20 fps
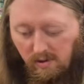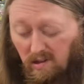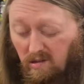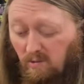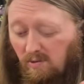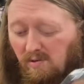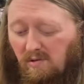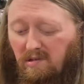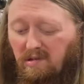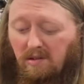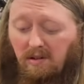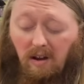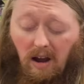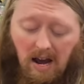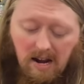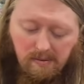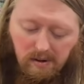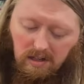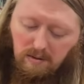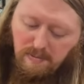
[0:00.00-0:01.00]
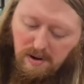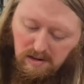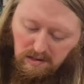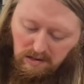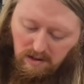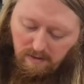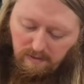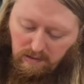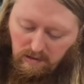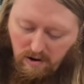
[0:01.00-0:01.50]
This one was kind of
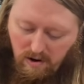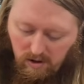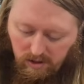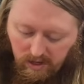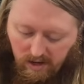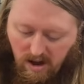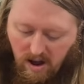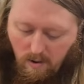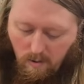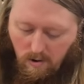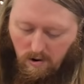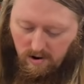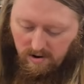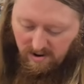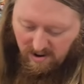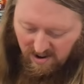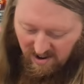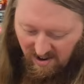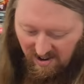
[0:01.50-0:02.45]
expensive, so I only got one.